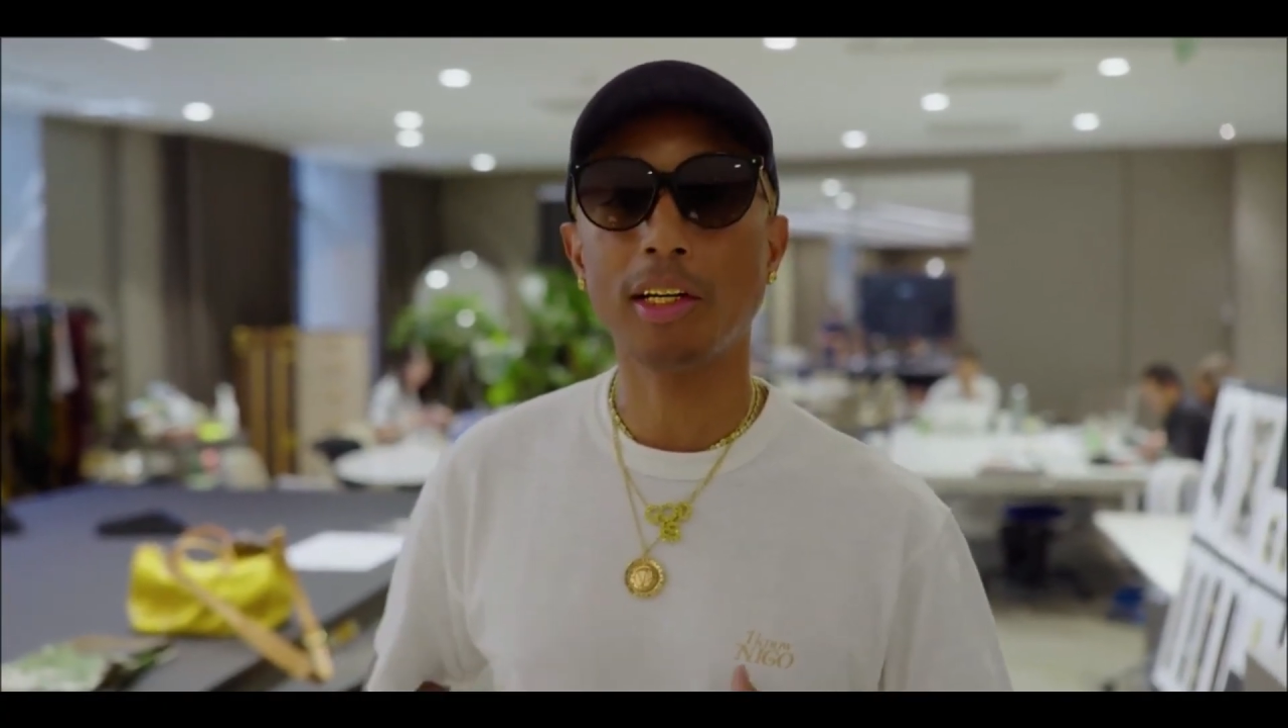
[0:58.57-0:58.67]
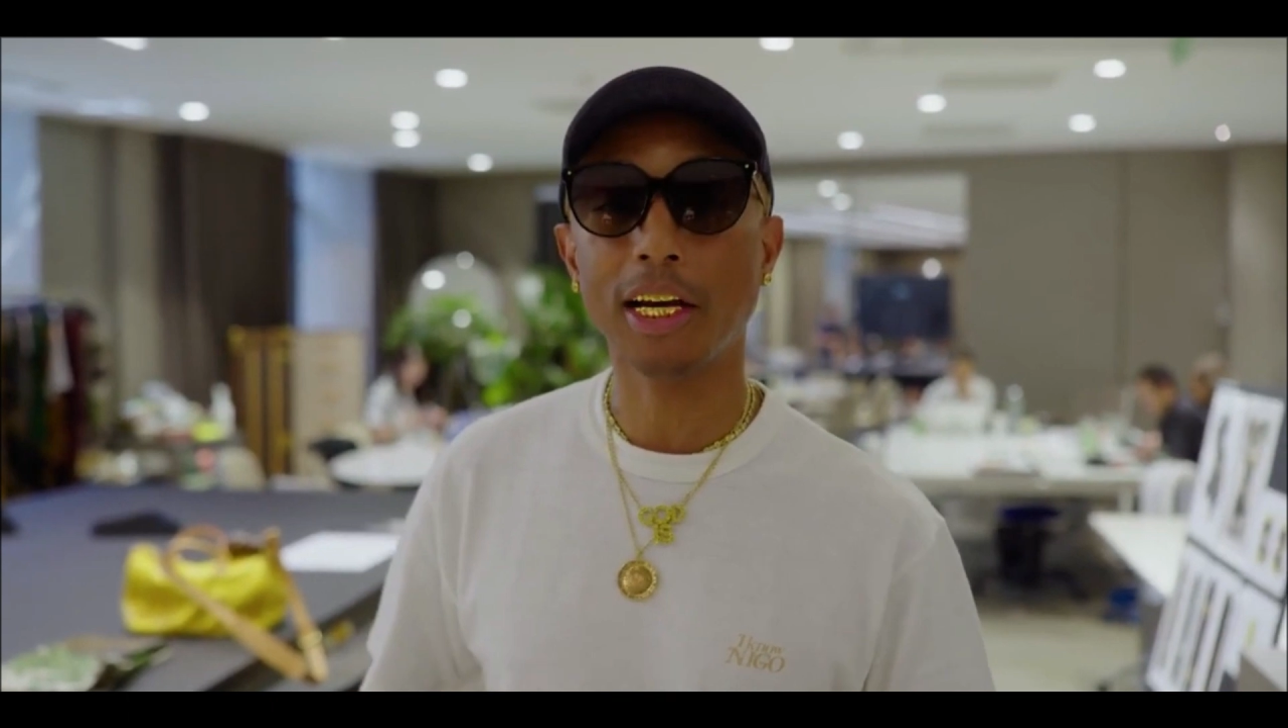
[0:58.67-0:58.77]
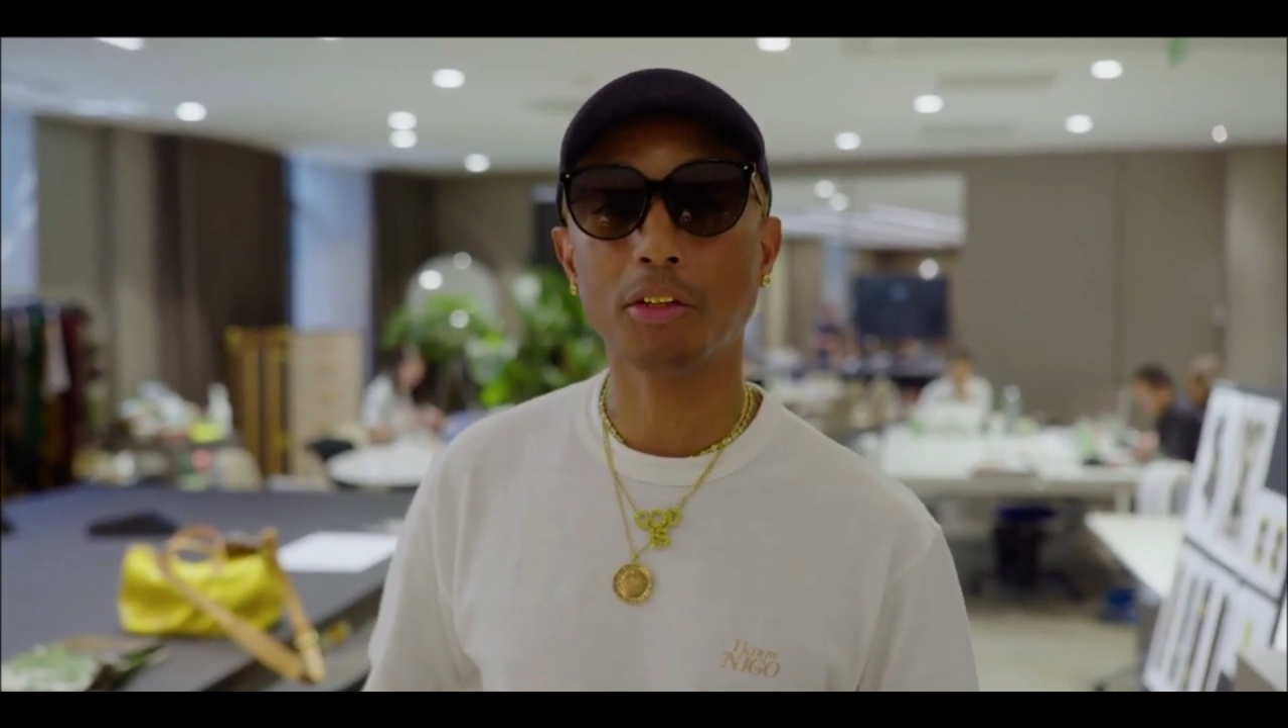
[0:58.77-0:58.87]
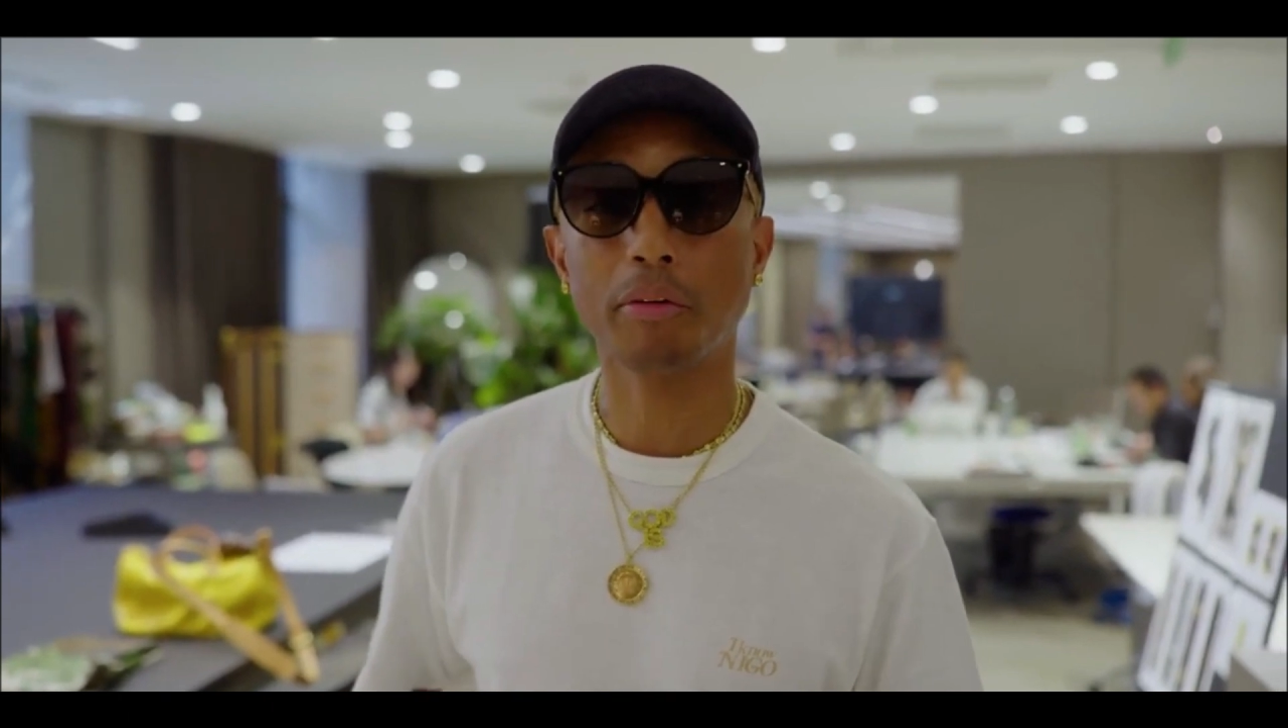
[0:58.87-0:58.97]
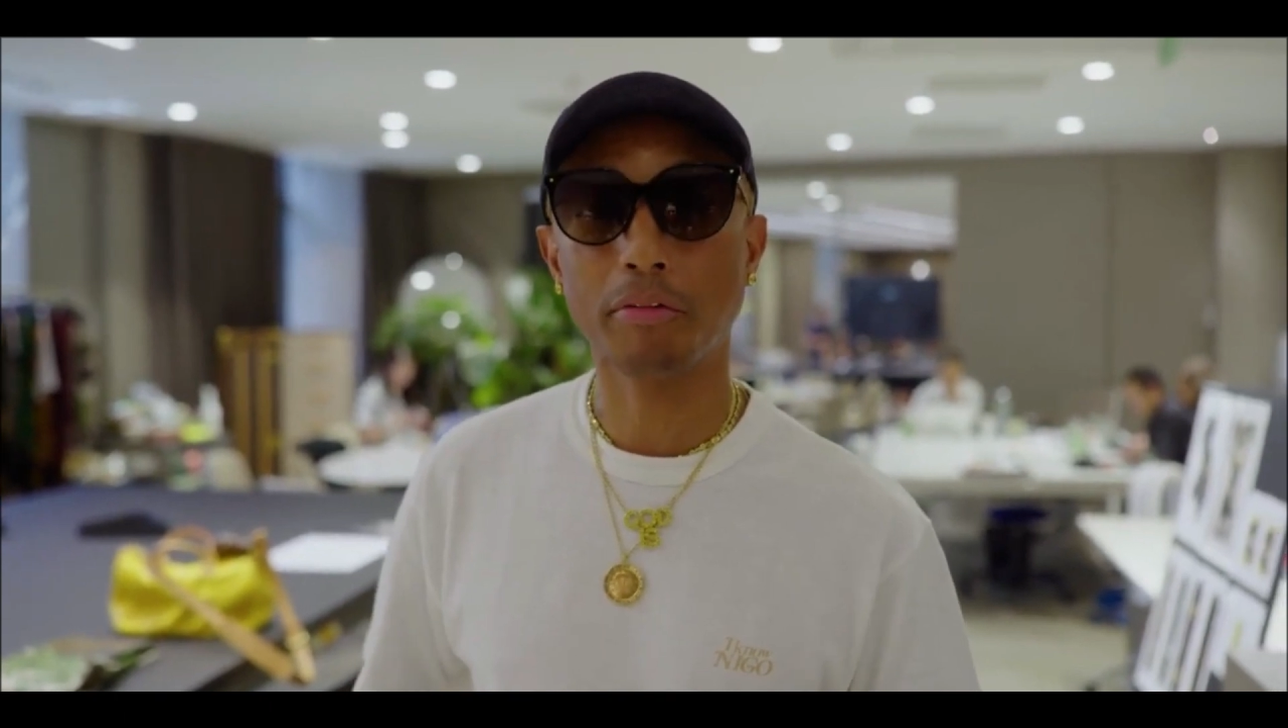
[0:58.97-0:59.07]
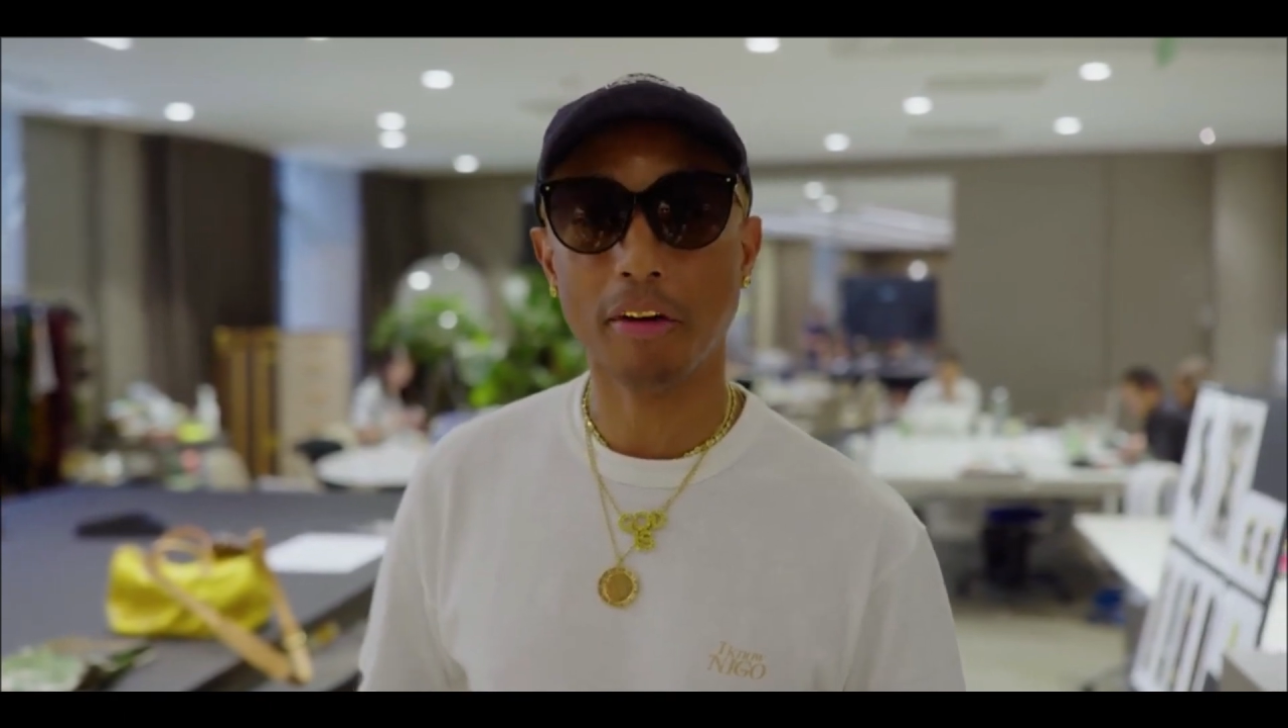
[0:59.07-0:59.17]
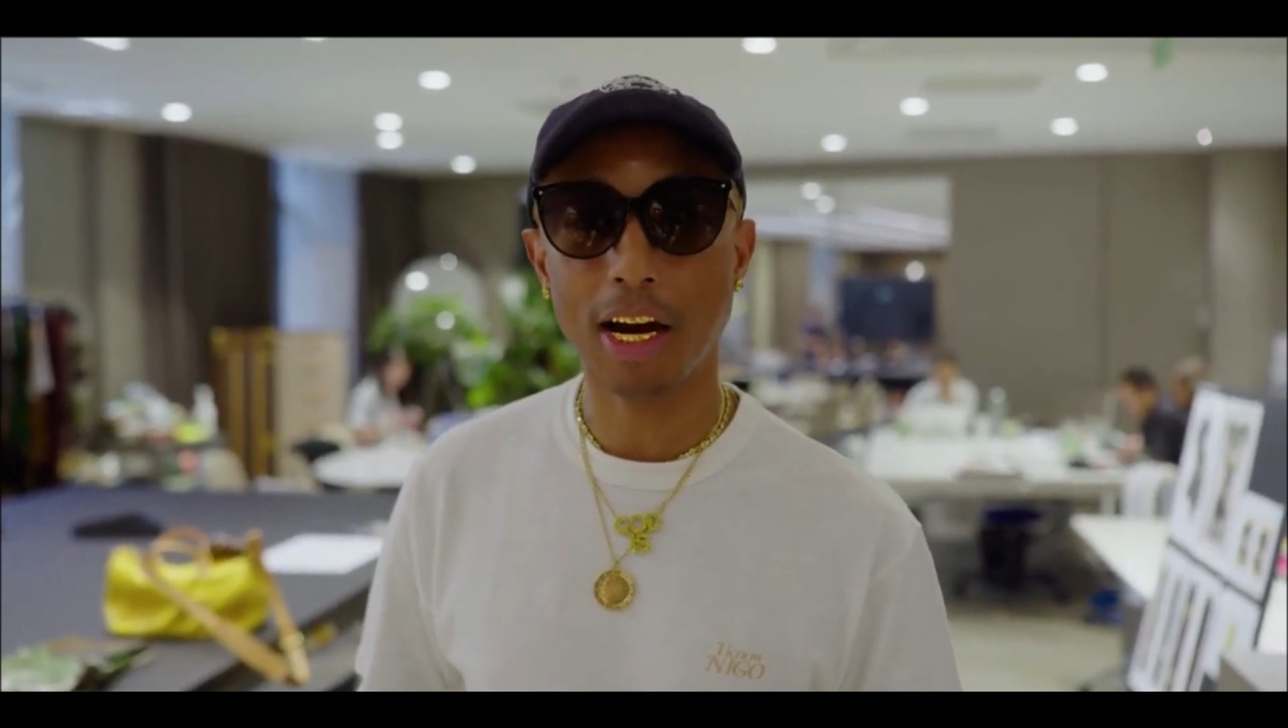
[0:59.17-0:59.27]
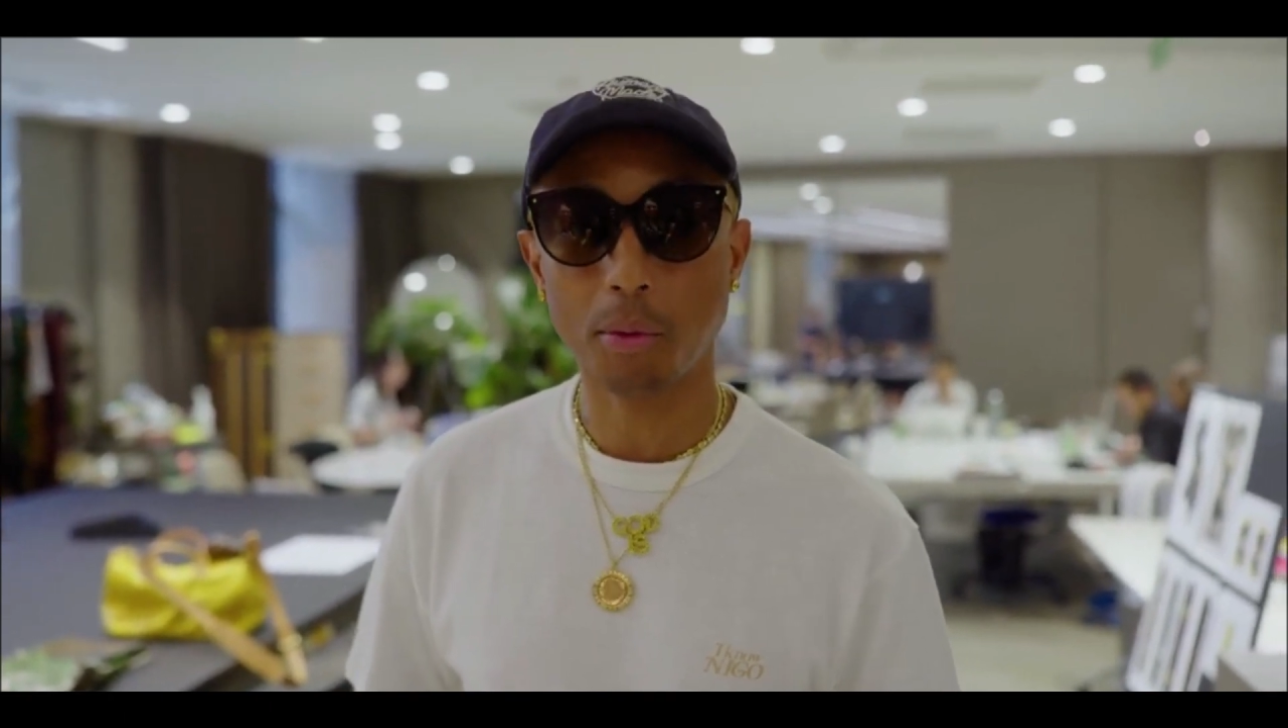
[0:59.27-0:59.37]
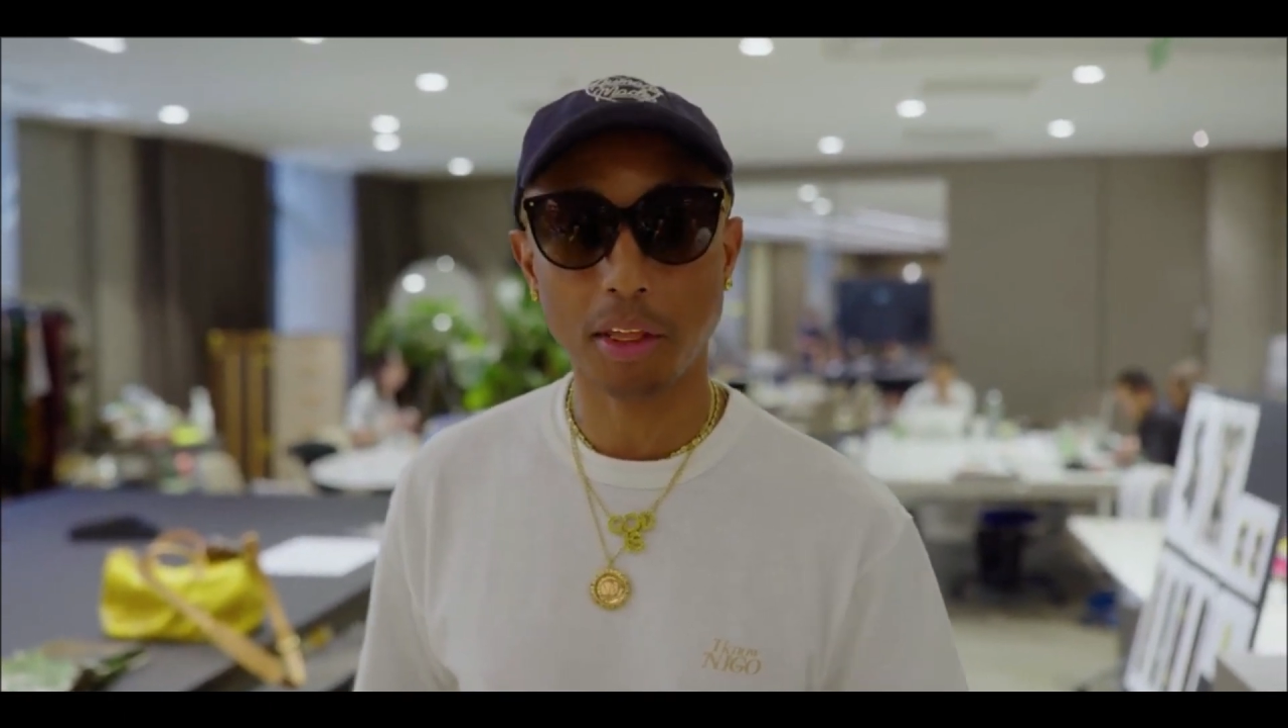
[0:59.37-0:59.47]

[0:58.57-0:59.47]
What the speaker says: electrified